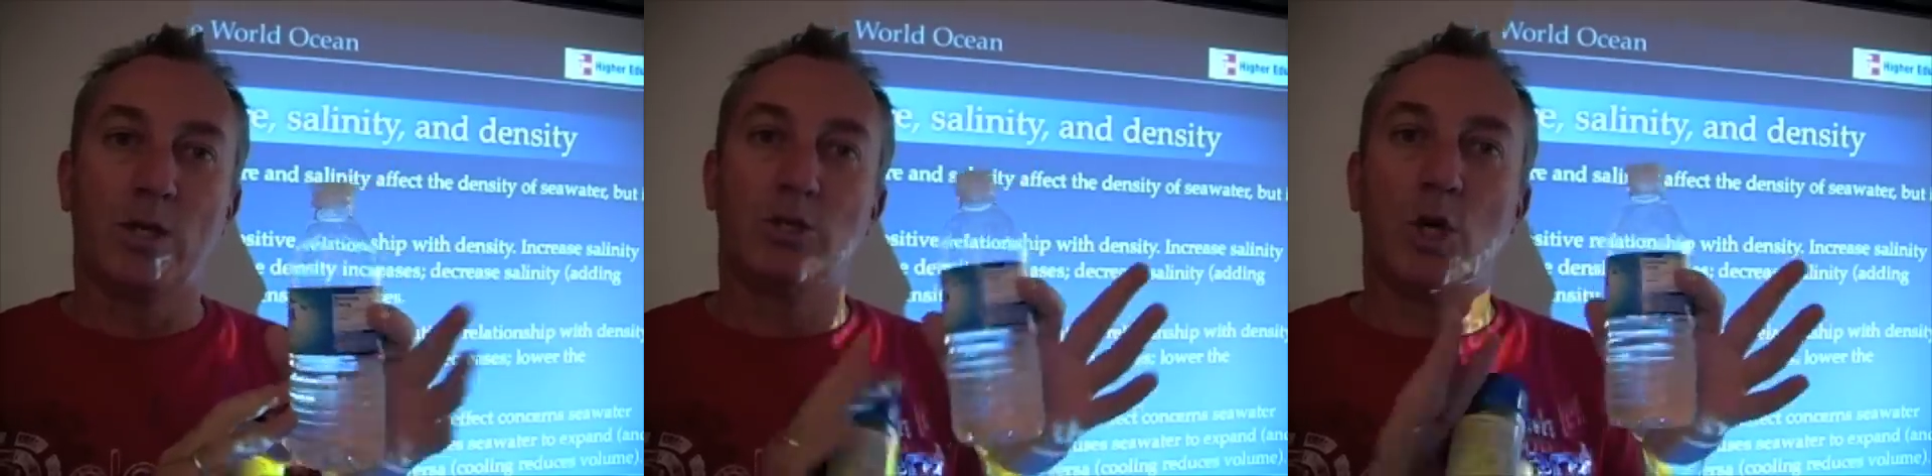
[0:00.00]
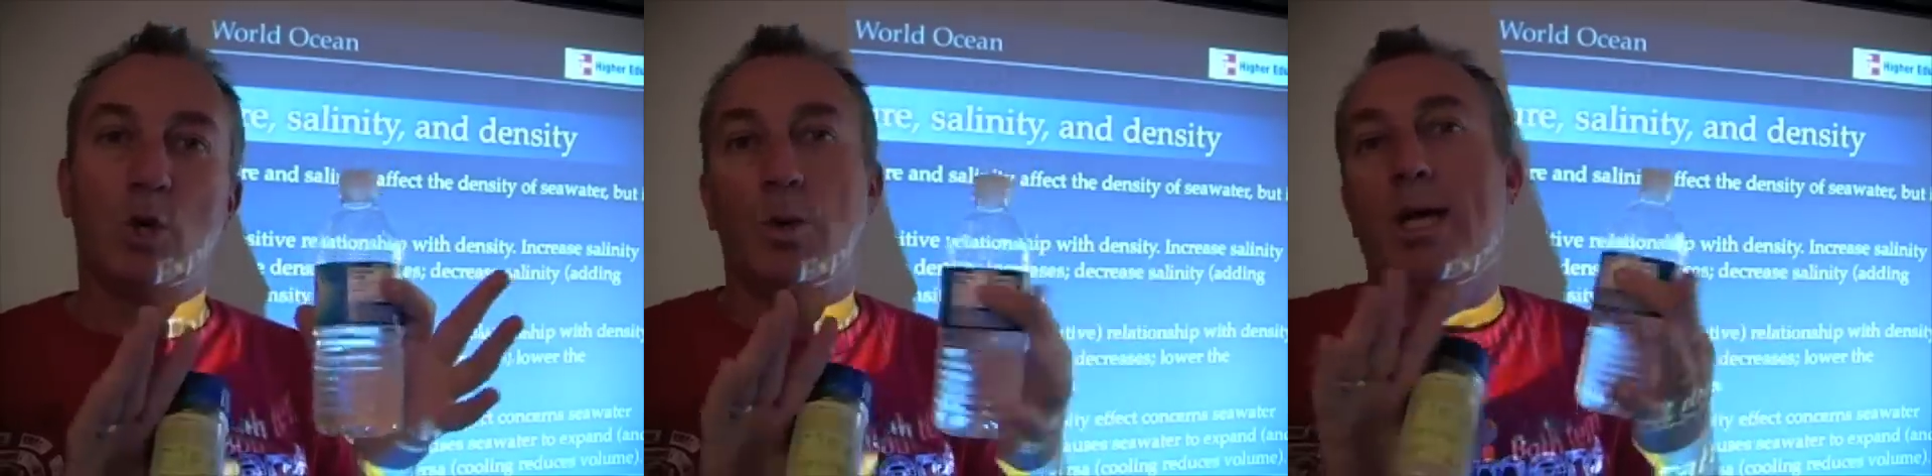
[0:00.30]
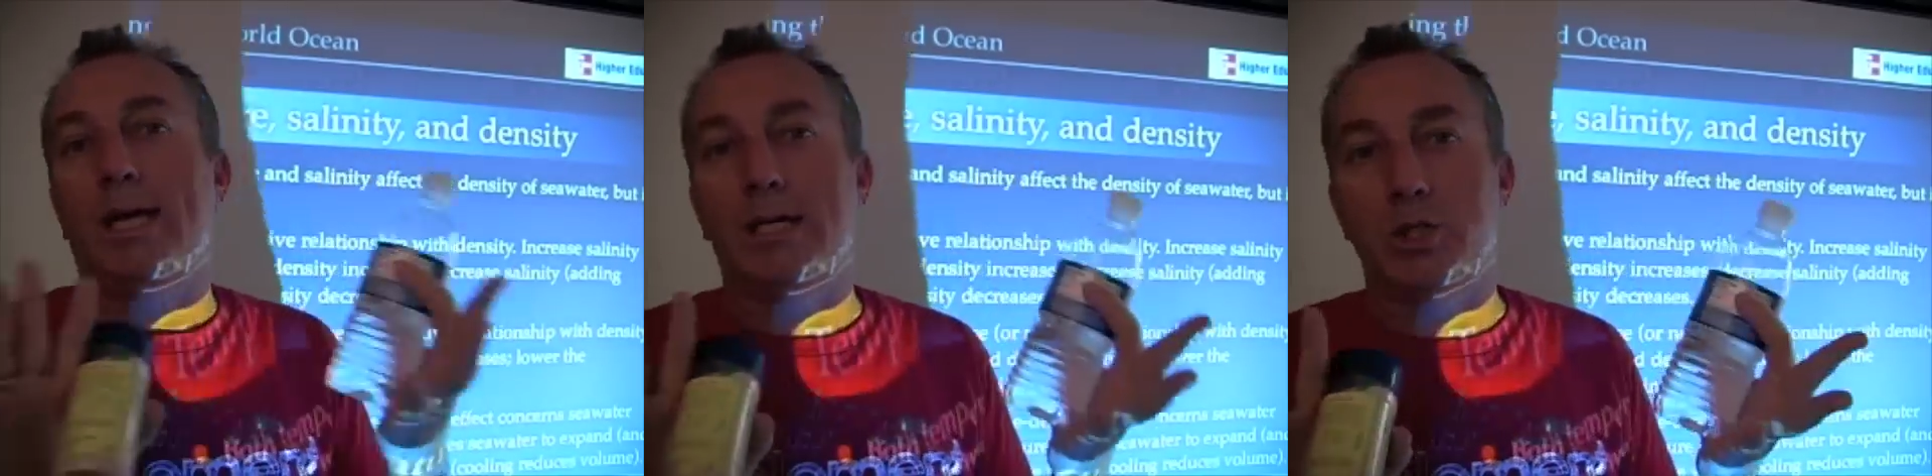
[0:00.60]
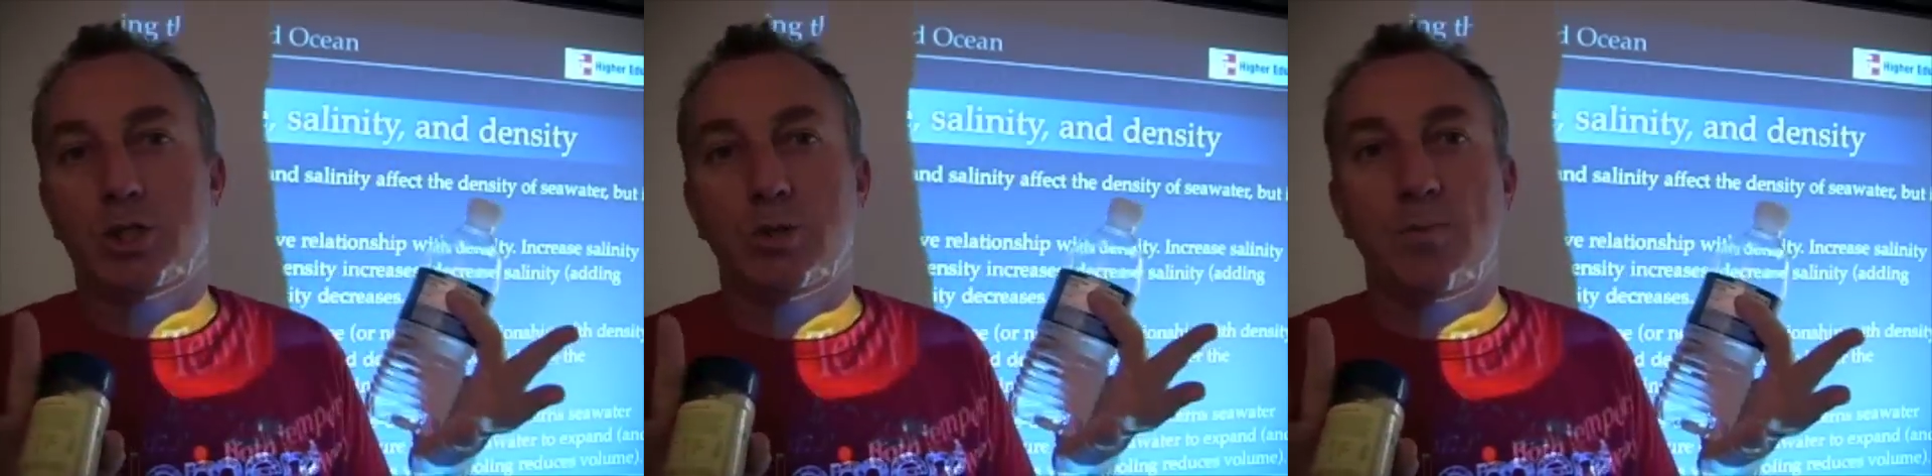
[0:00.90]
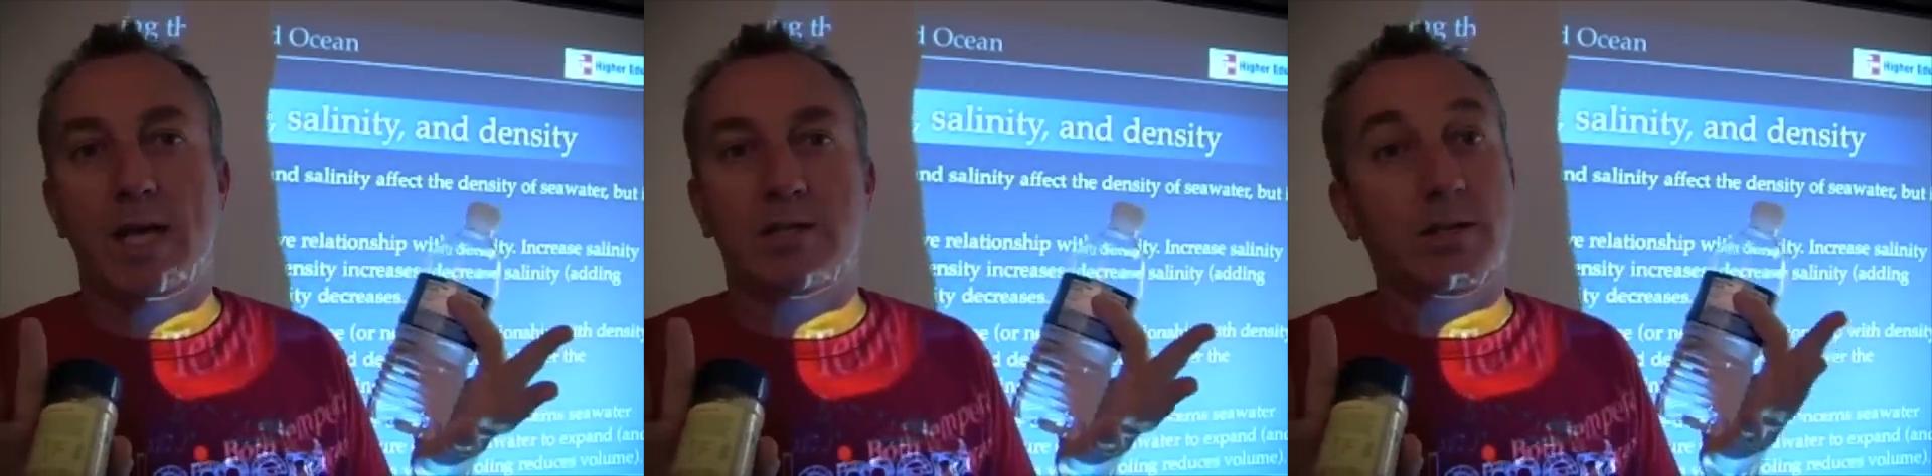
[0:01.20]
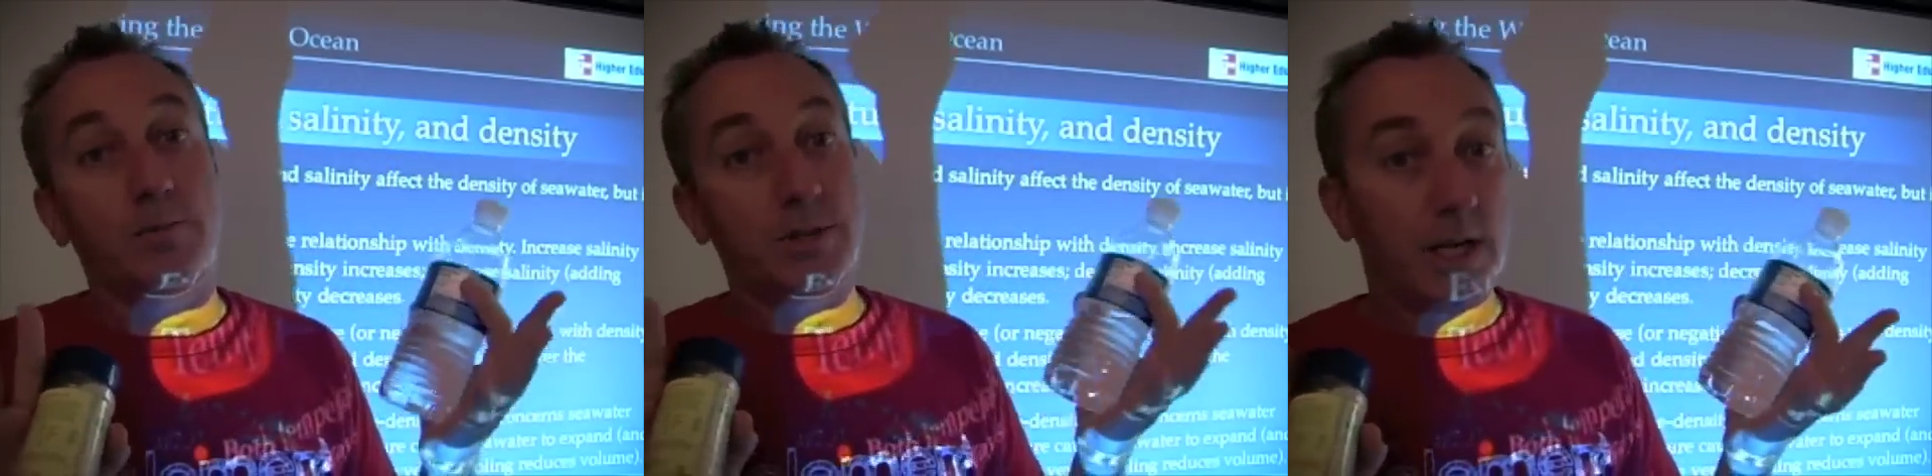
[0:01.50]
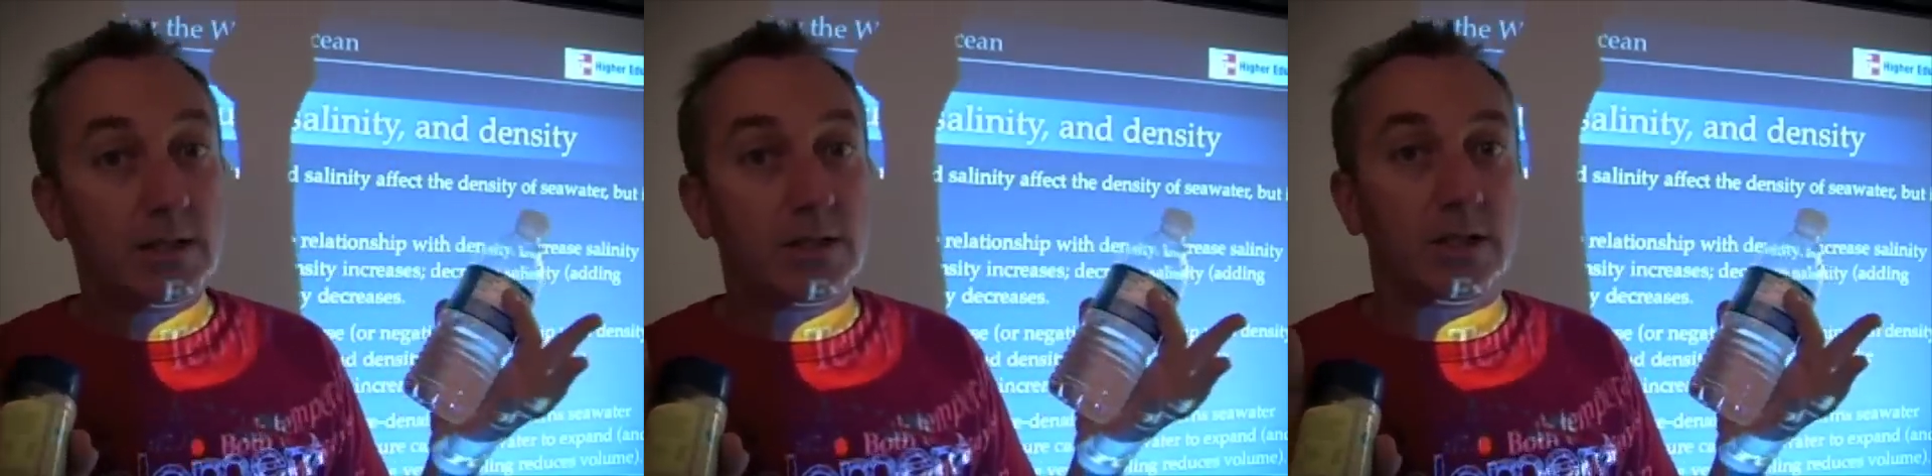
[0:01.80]
So it should make some
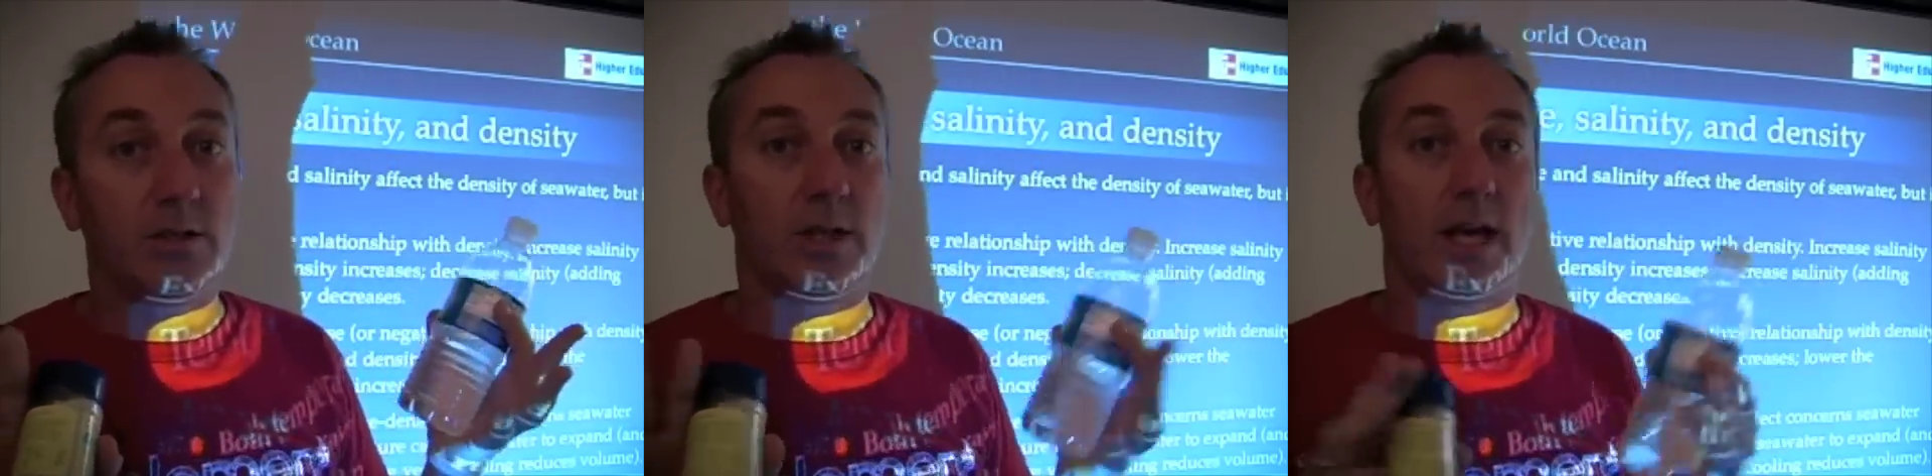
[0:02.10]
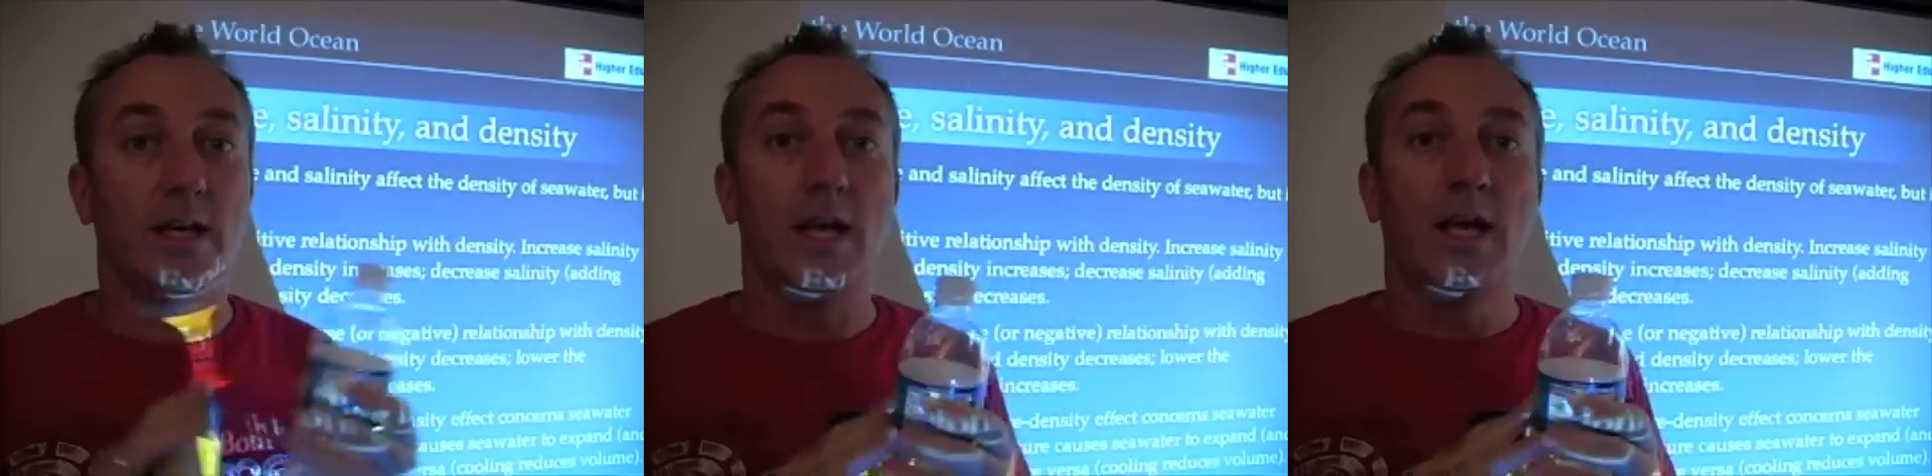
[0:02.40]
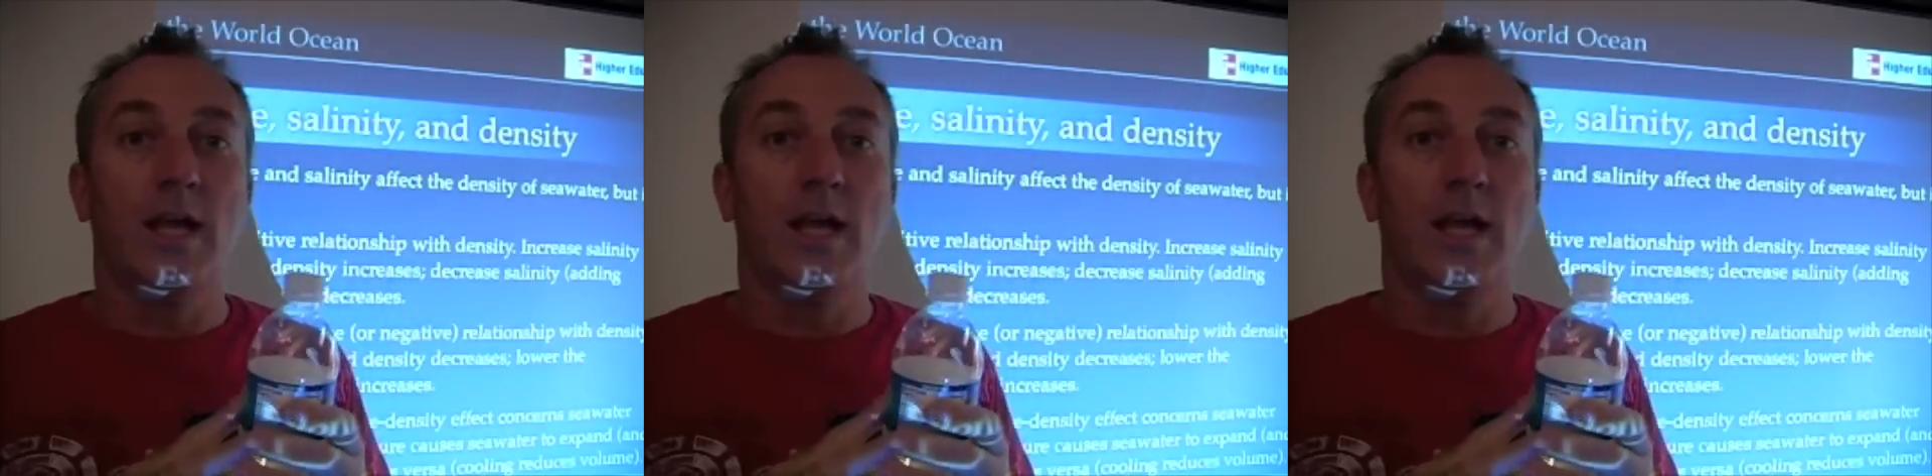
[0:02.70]
sense to you then